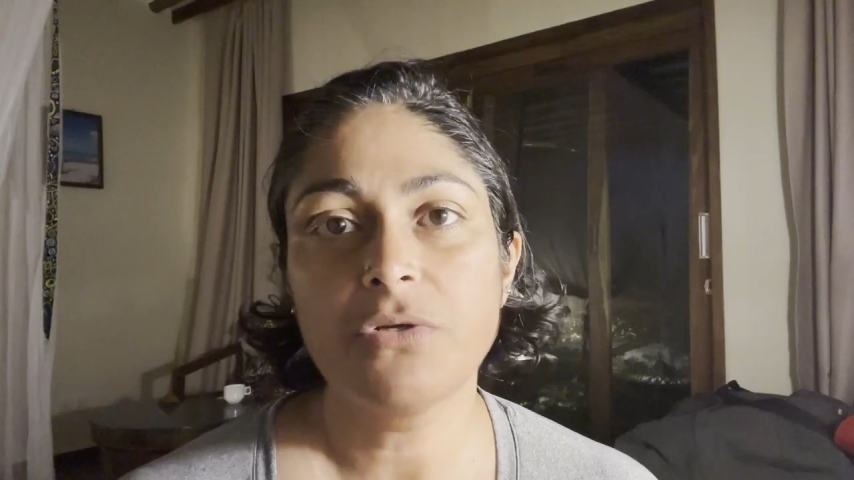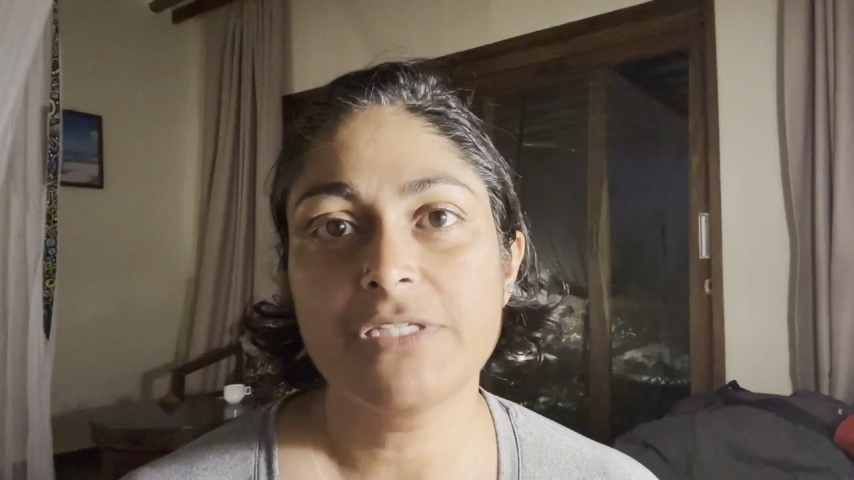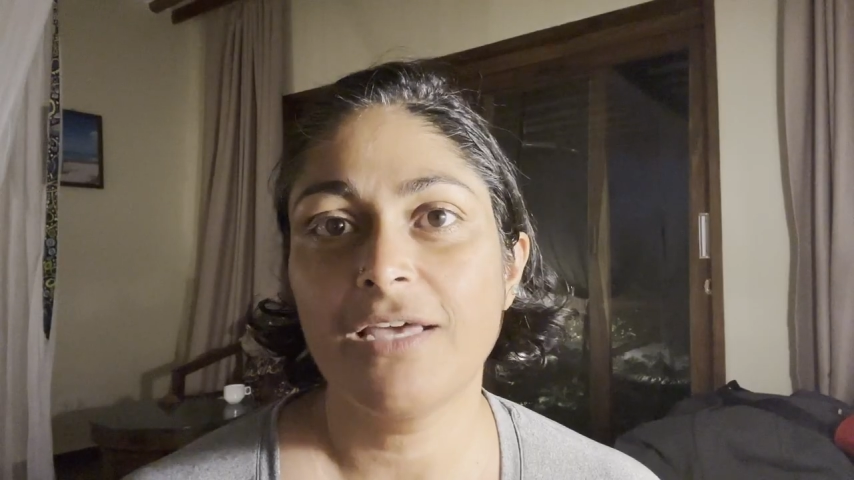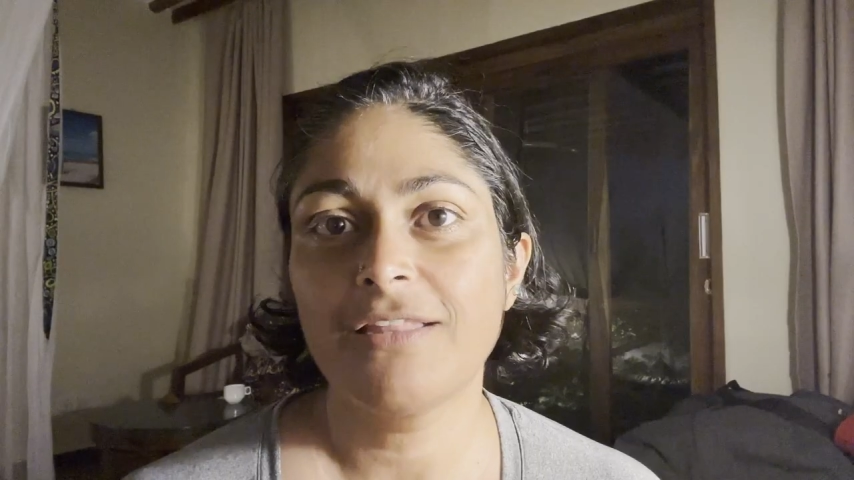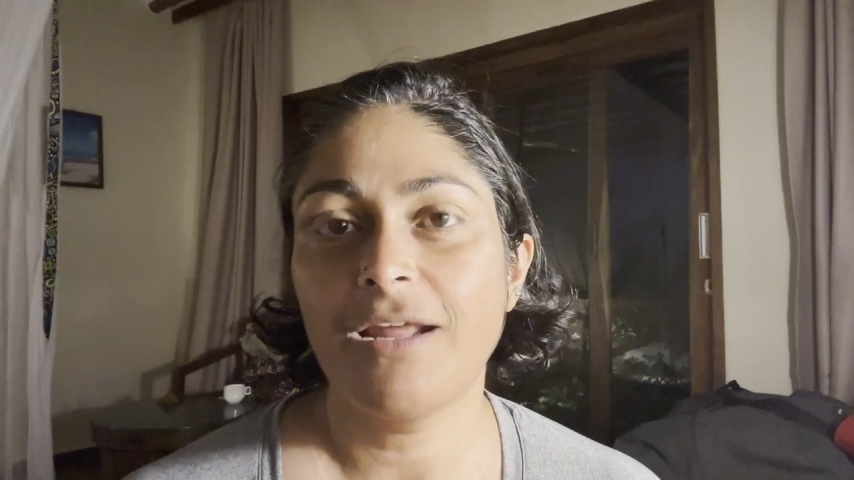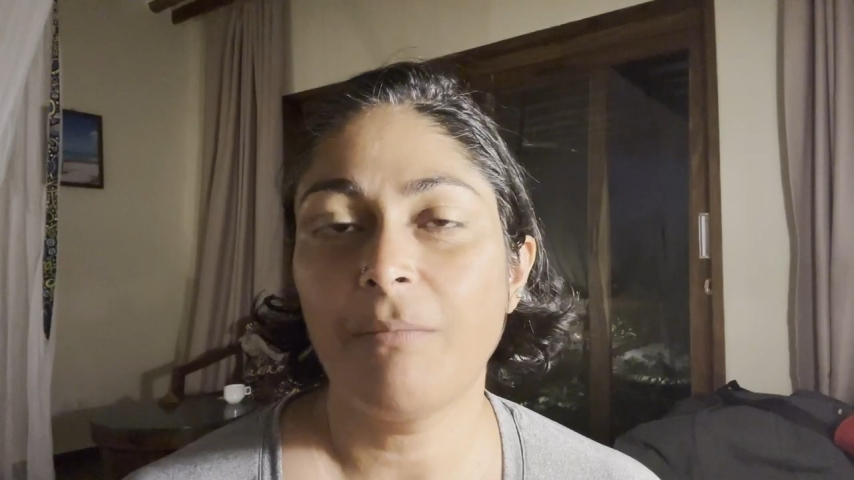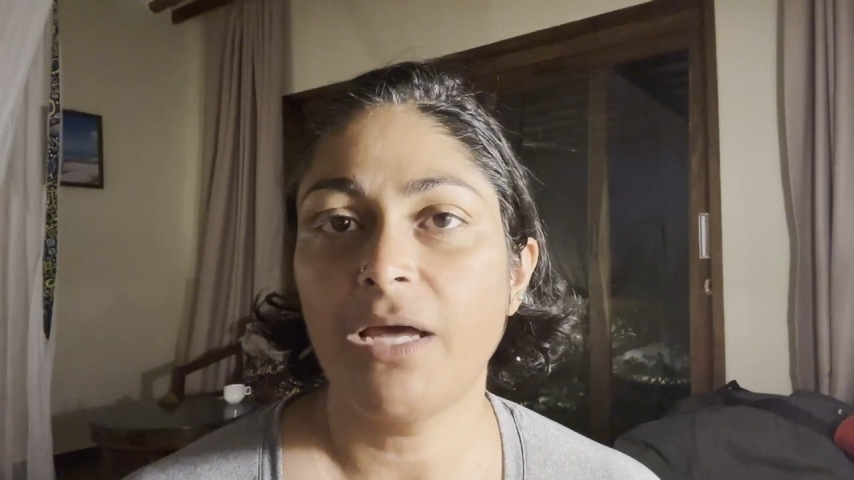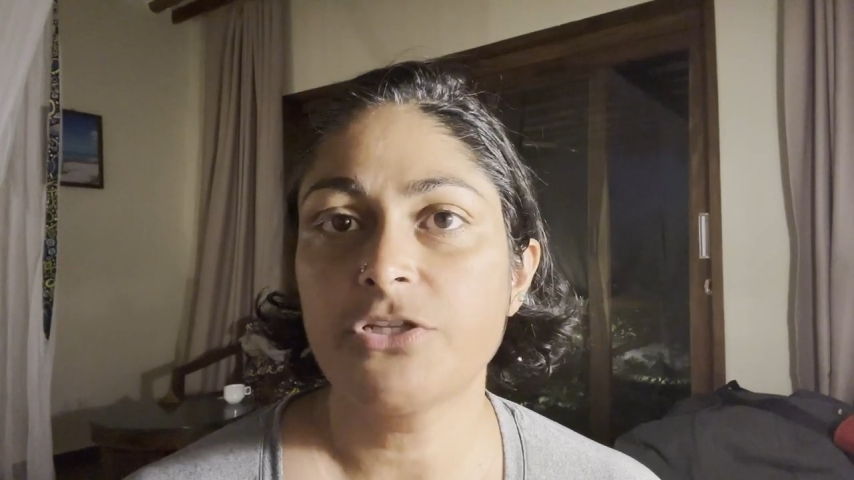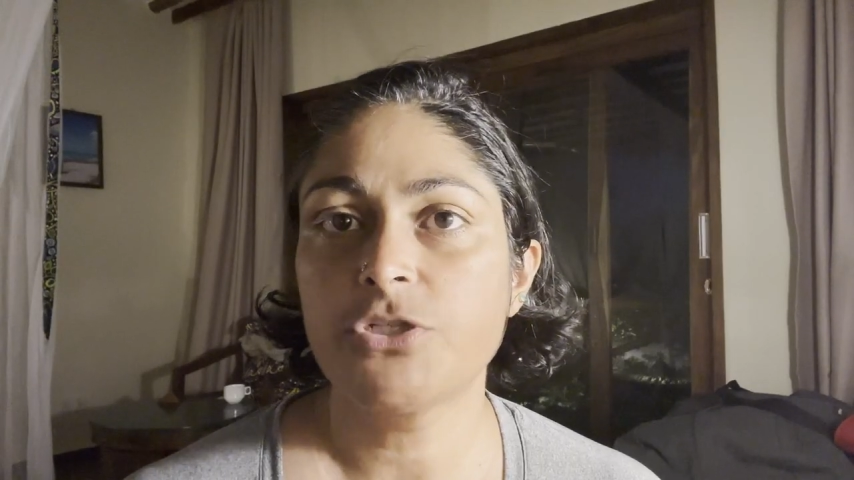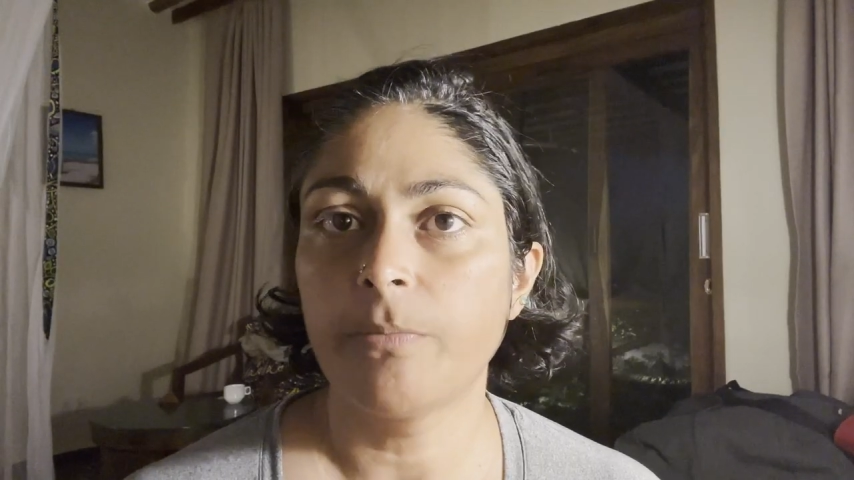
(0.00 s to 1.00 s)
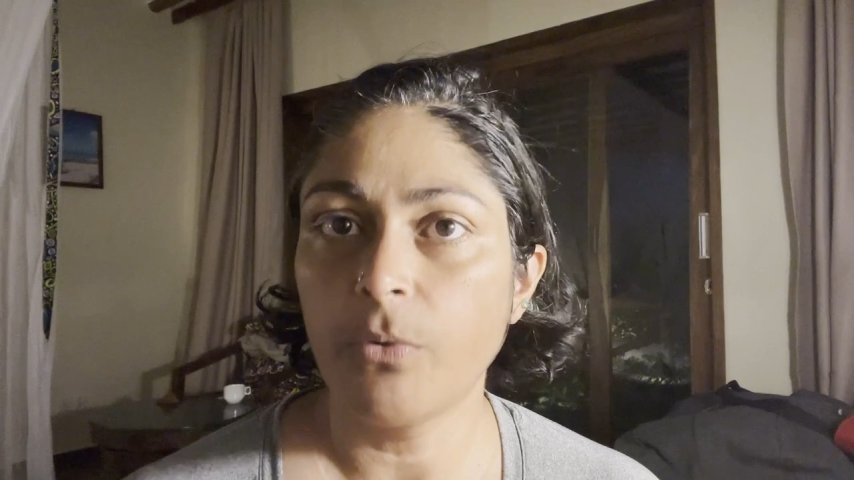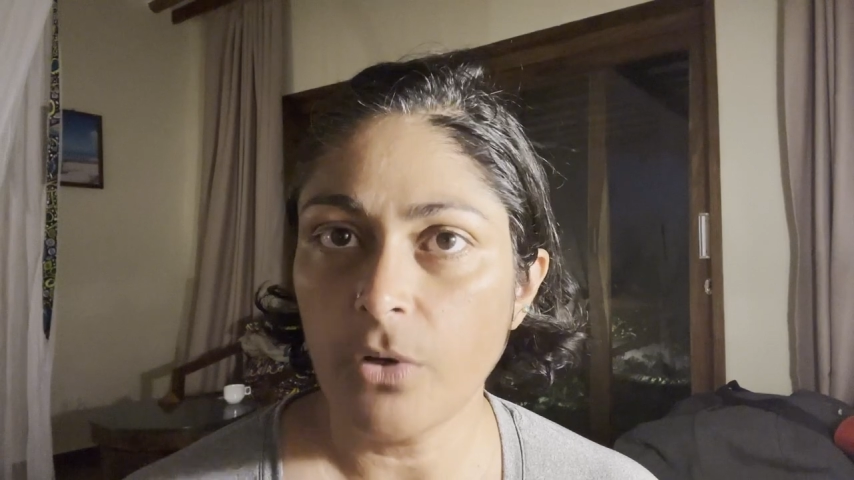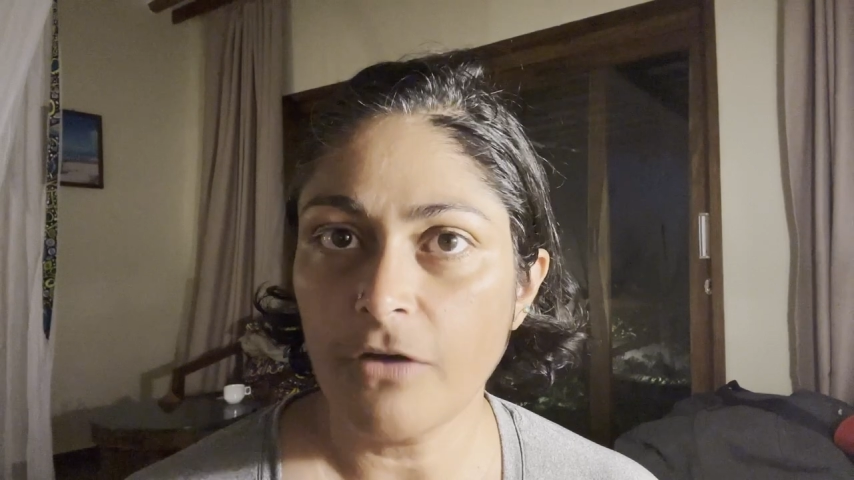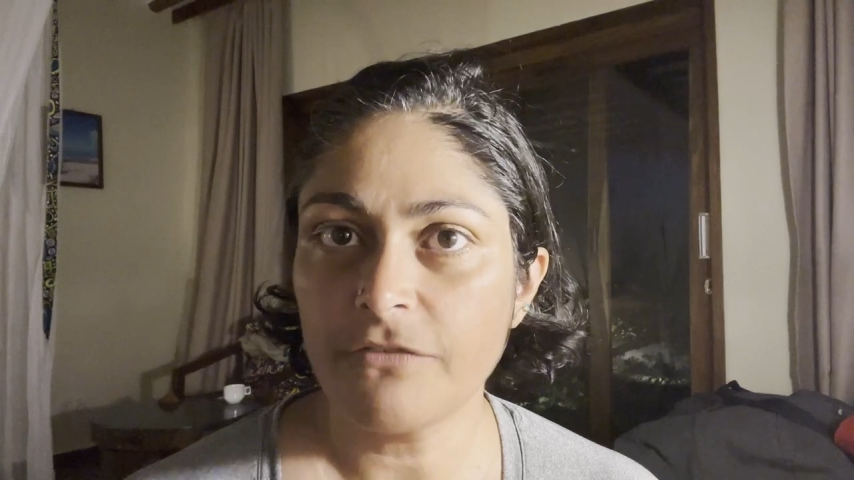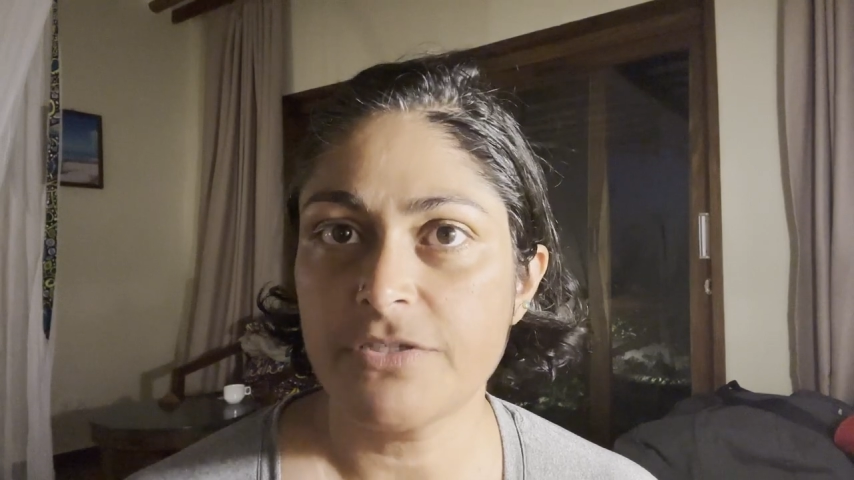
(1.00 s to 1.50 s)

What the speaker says: to say that I managed to pull off